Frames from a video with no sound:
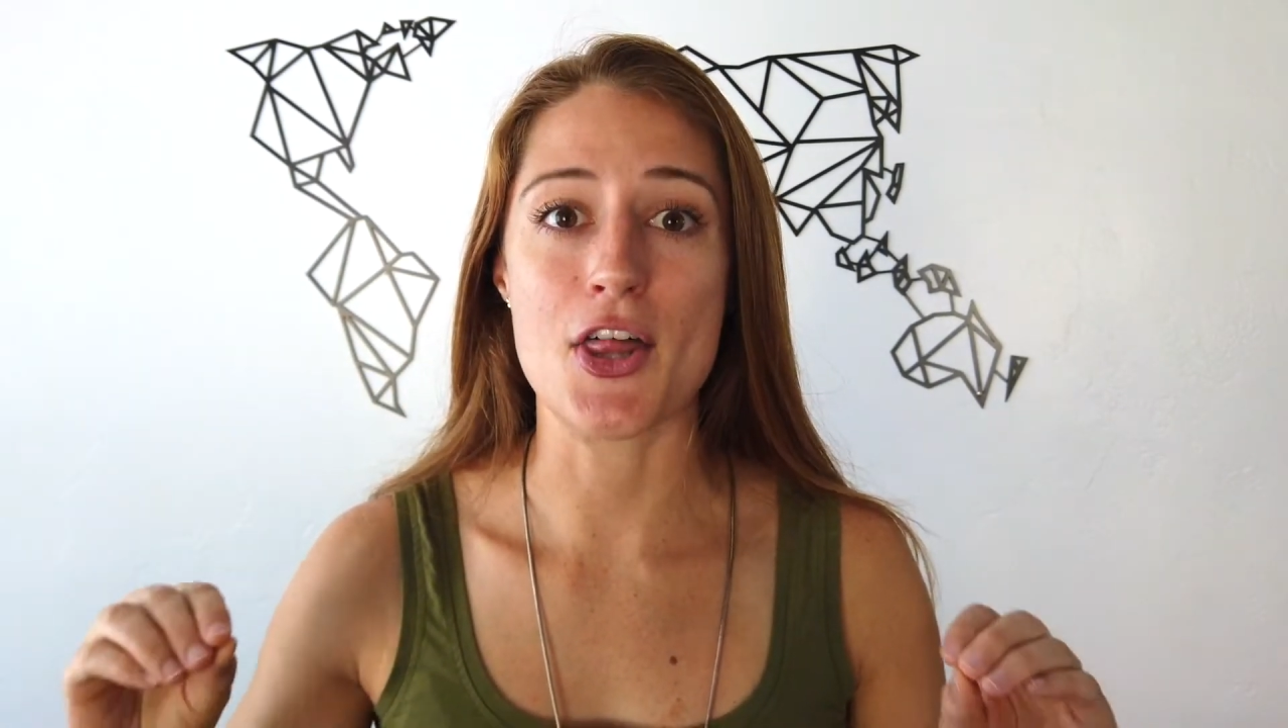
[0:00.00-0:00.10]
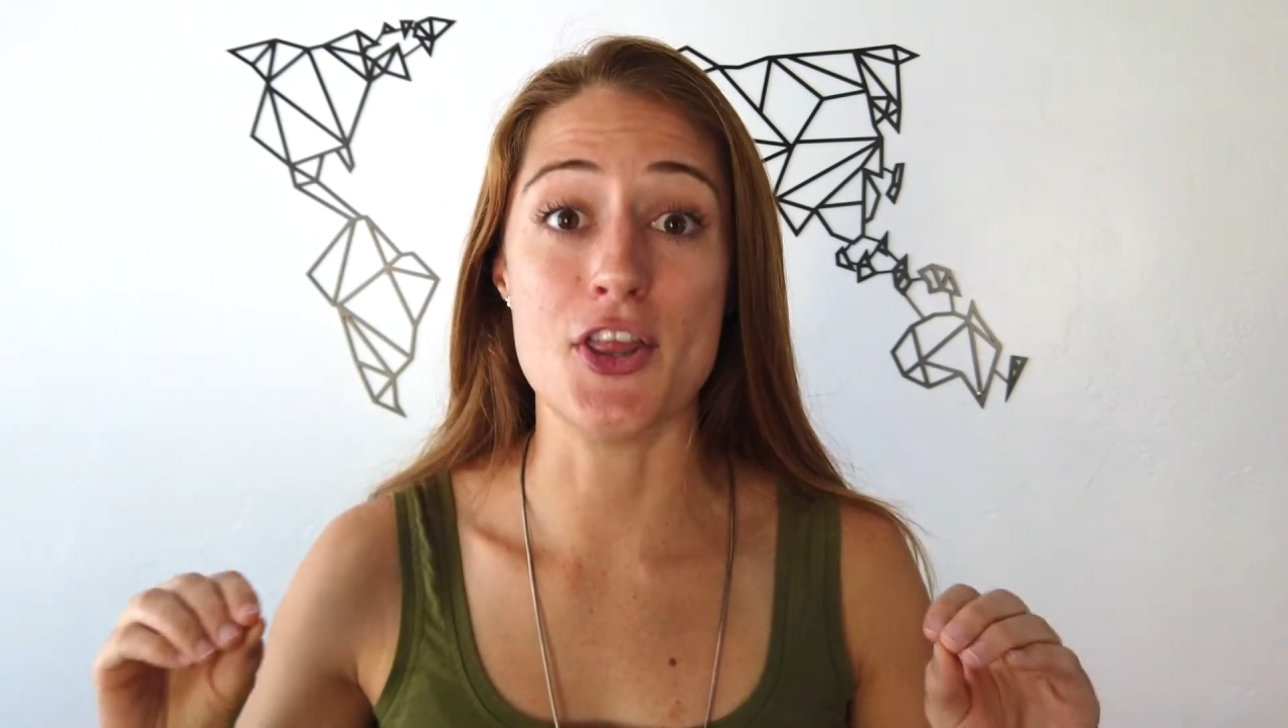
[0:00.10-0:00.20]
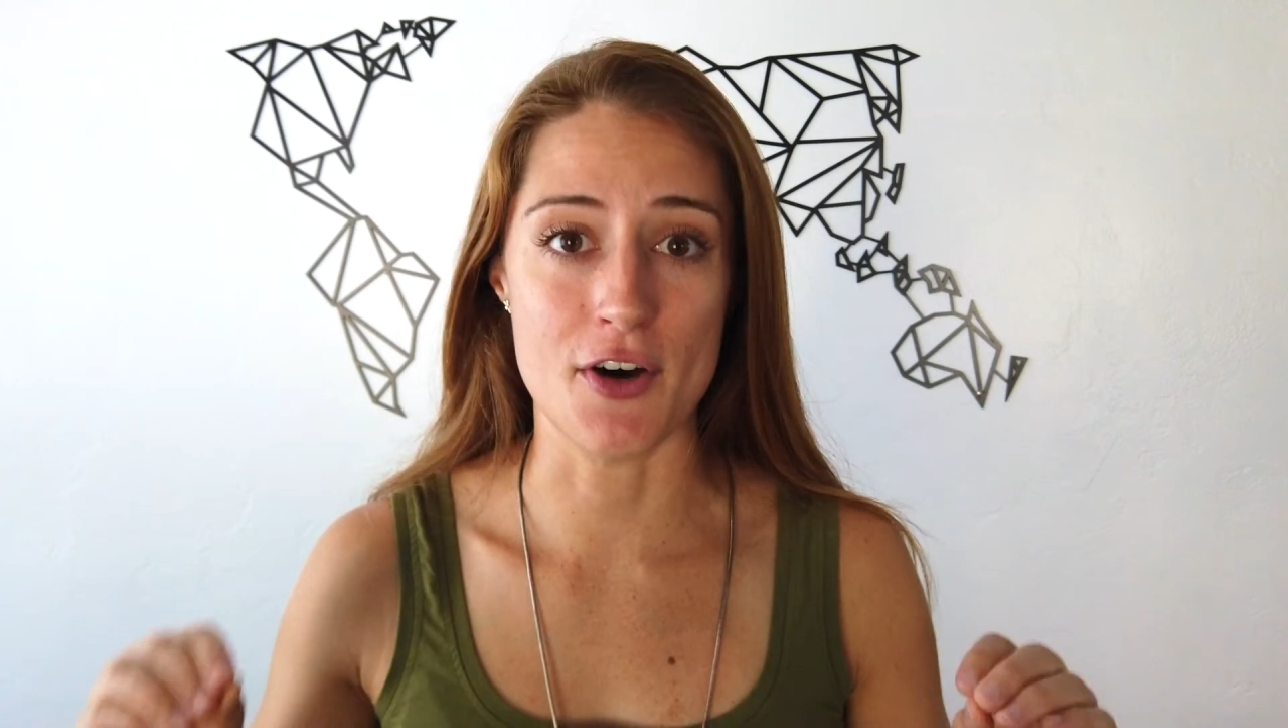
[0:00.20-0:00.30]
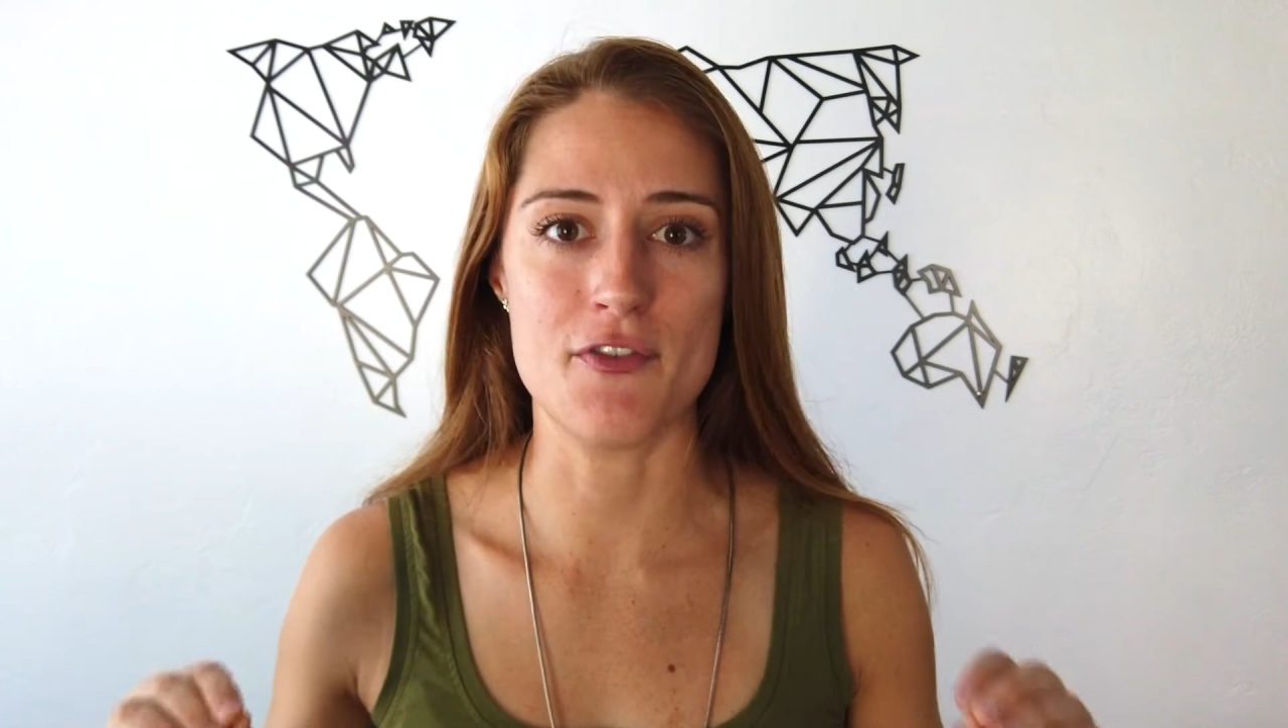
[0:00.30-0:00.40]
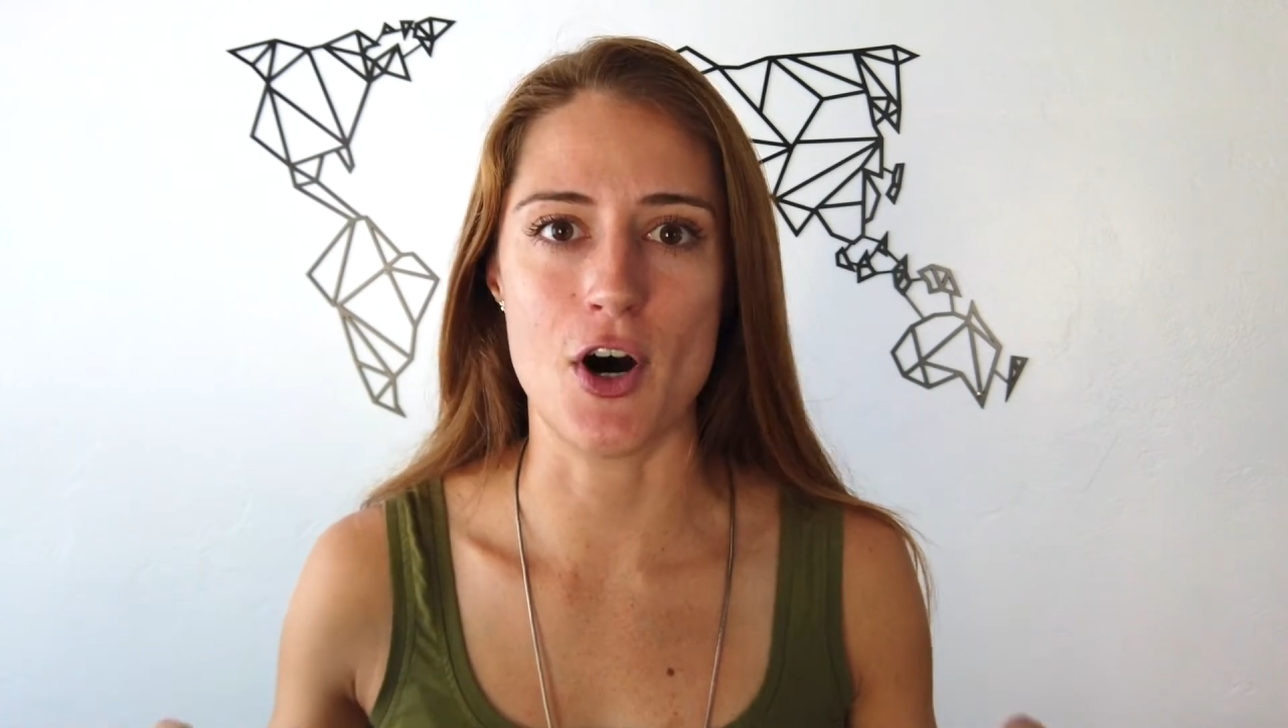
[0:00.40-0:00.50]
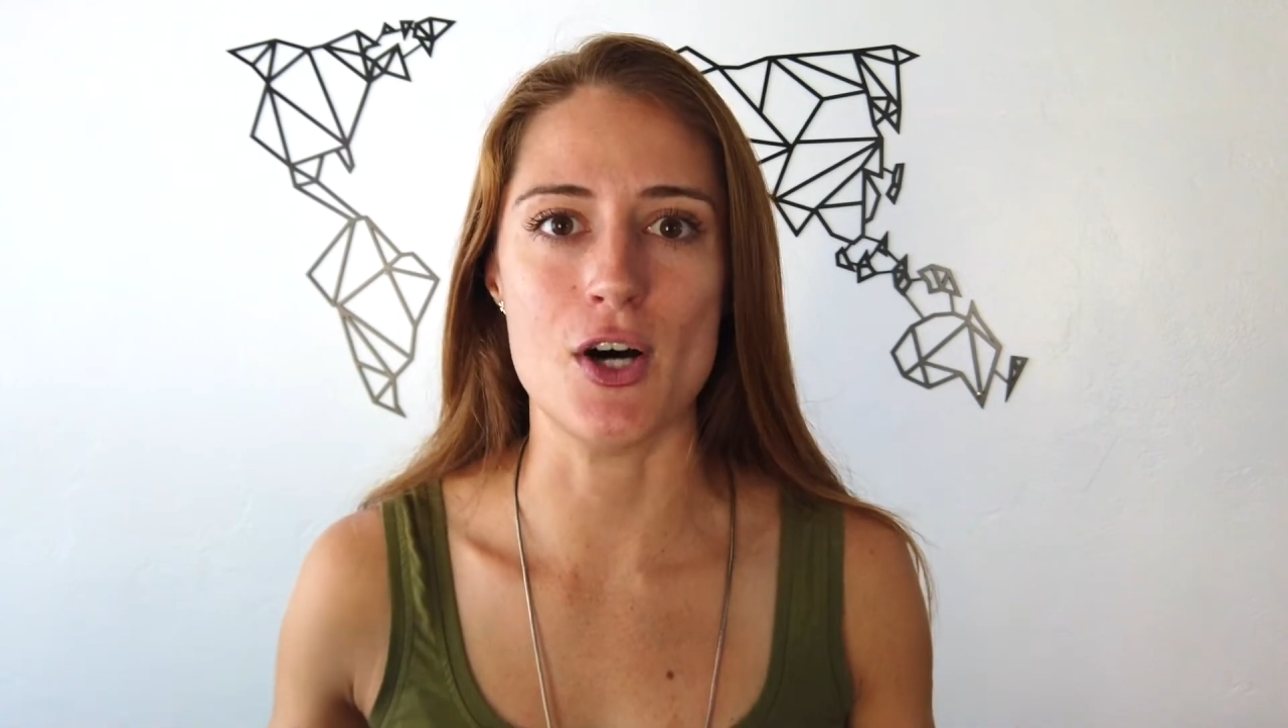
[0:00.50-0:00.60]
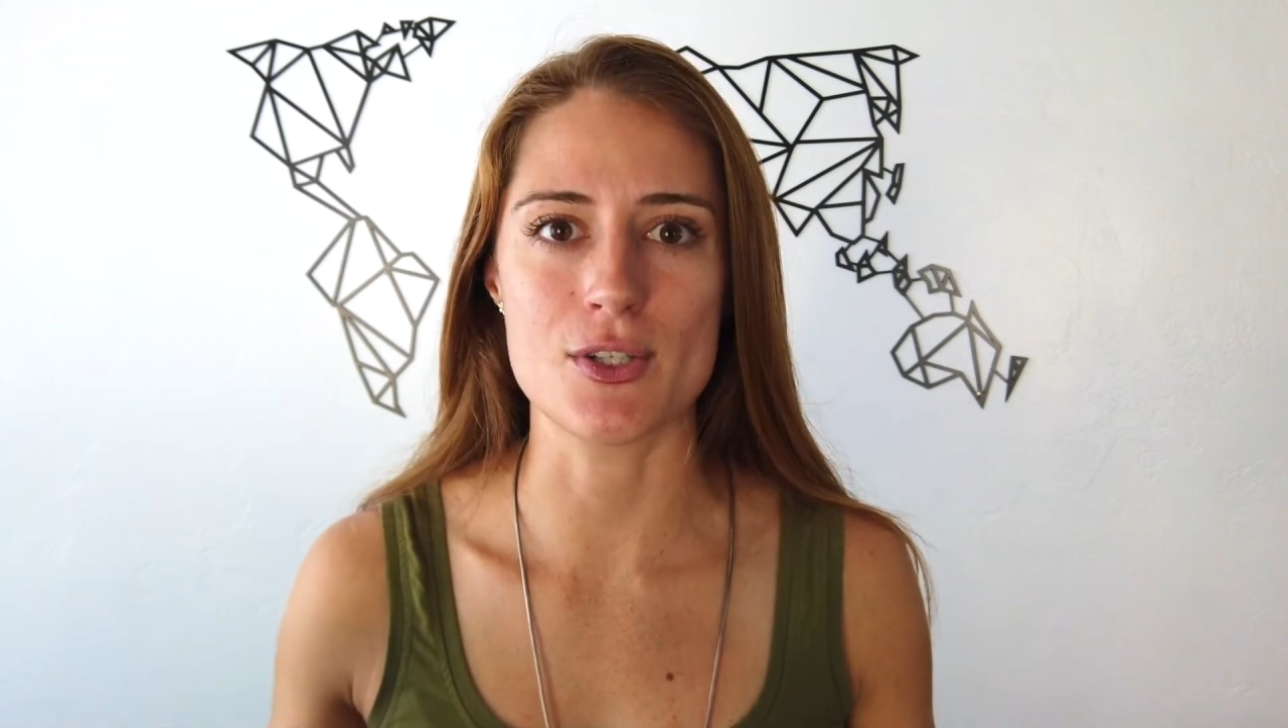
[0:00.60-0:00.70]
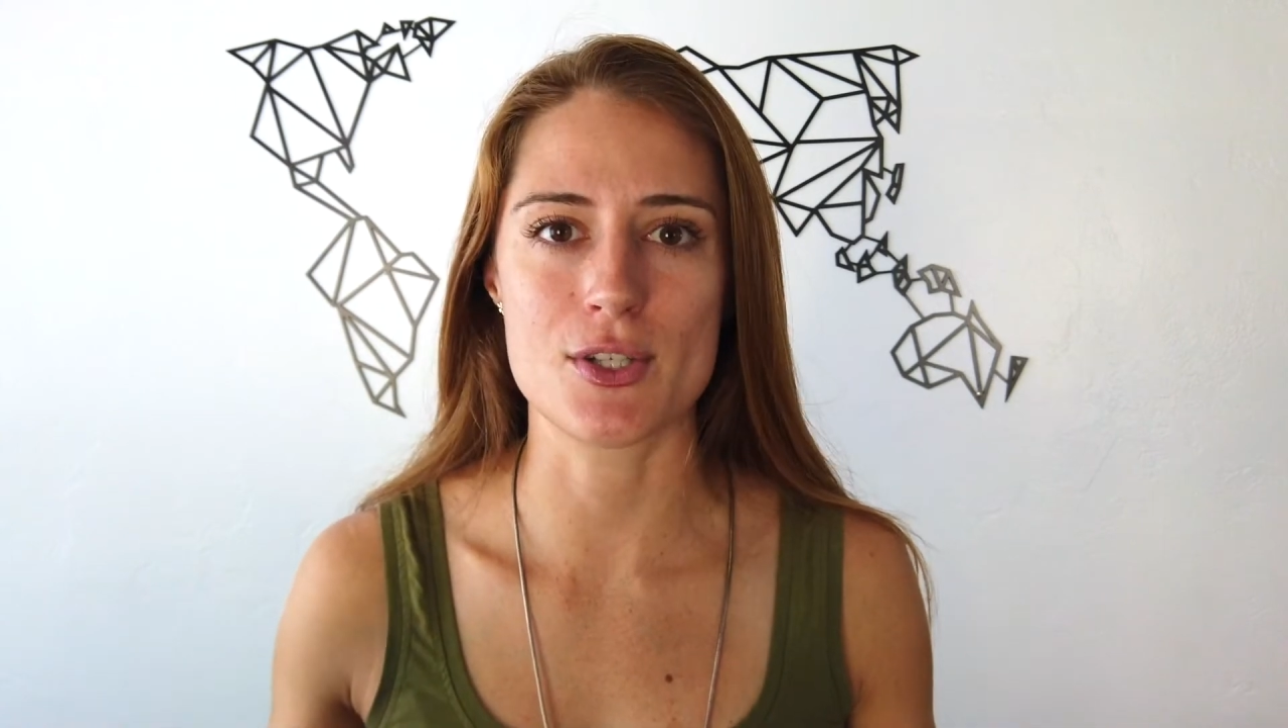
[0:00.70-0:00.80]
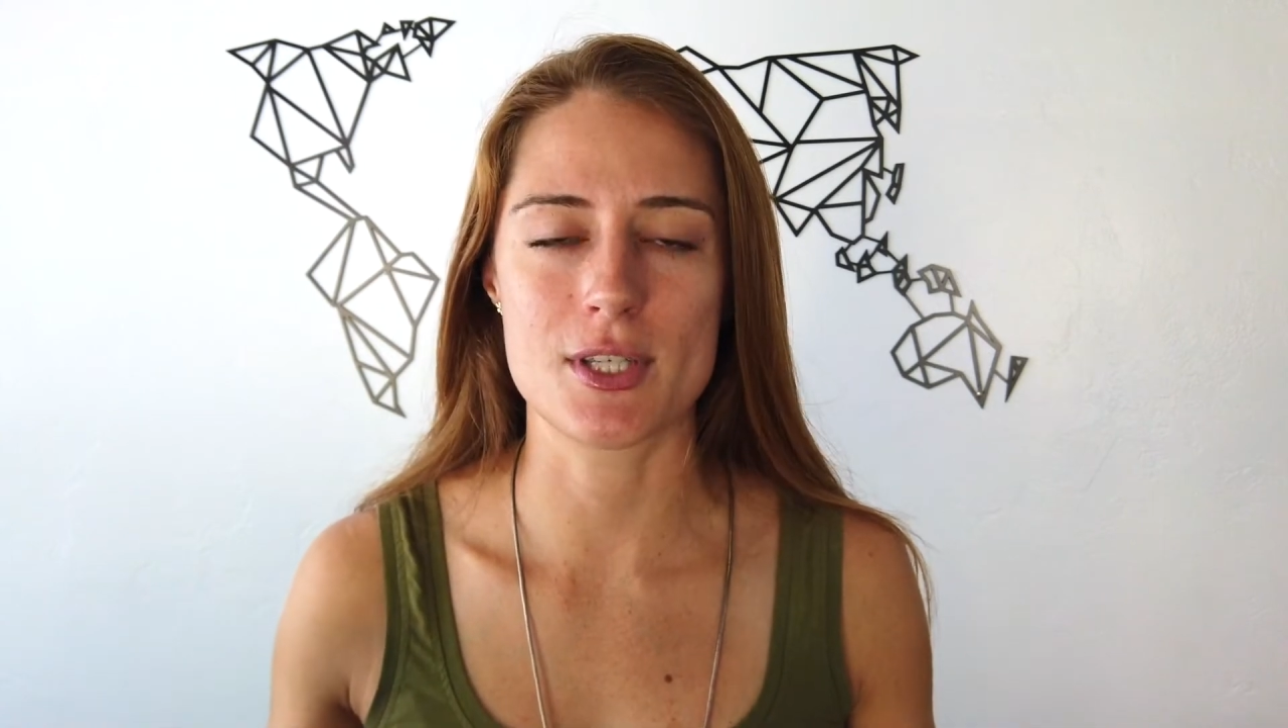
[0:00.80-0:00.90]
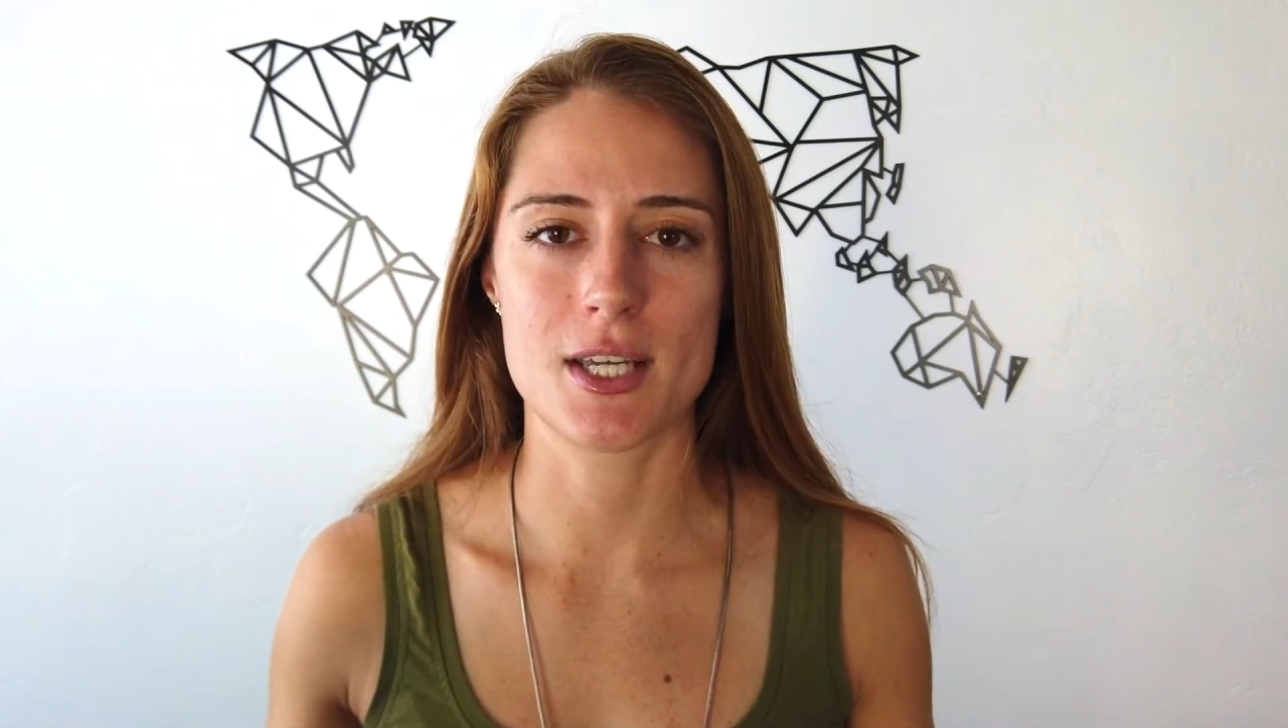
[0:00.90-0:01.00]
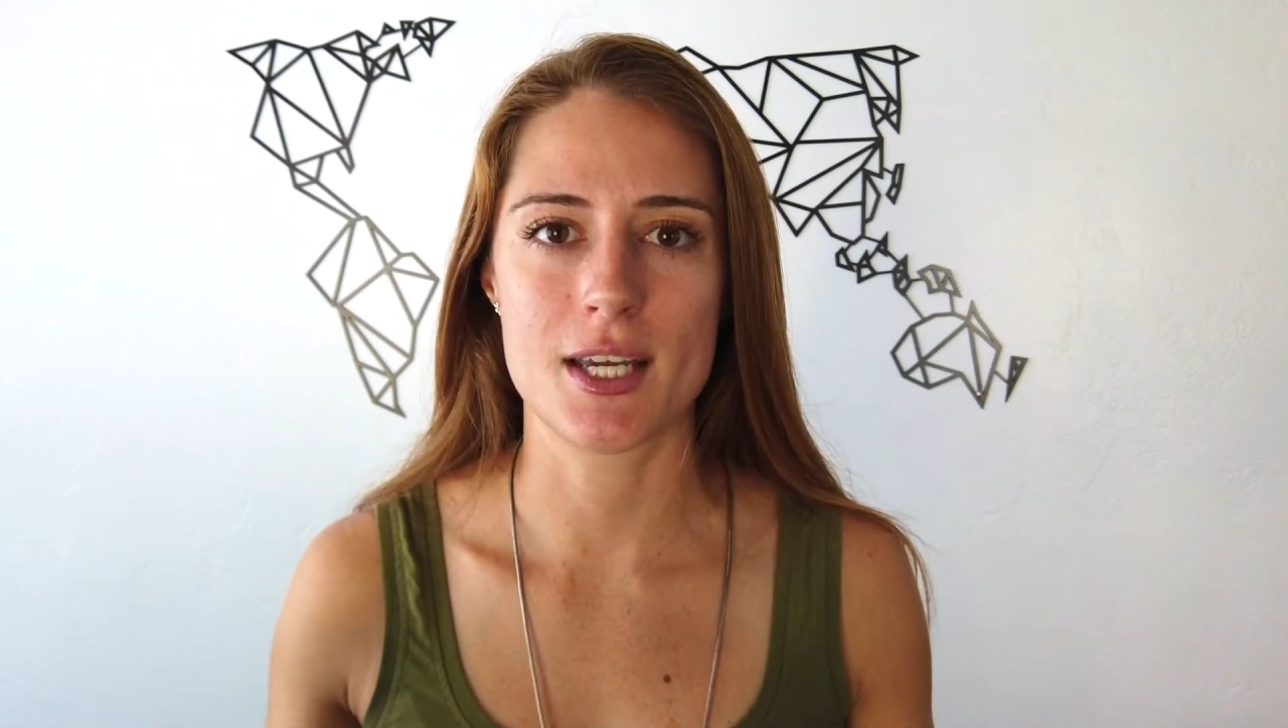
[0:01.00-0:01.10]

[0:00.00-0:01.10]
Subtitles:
the falls.